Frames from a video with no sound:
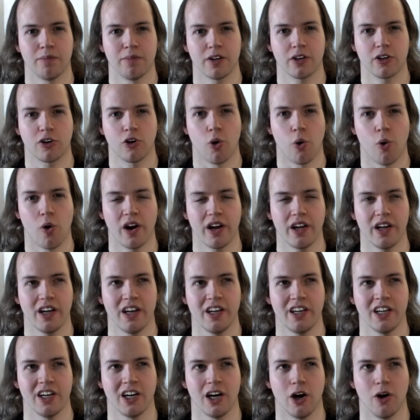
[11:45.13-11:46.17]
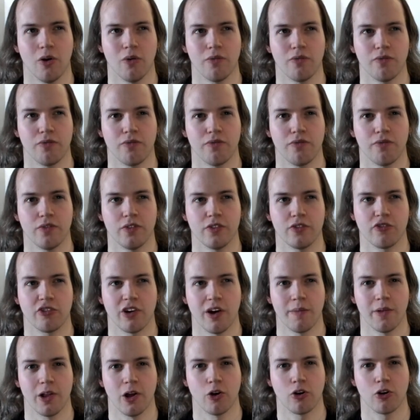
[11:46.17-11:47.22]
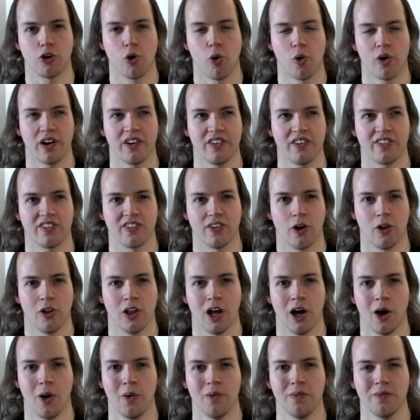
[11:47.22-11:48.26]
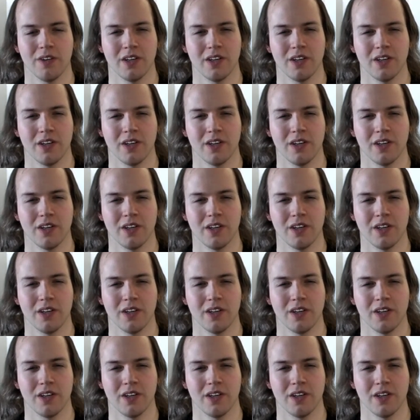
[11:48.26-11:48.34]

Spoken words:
chordy, tremolo chordy solo,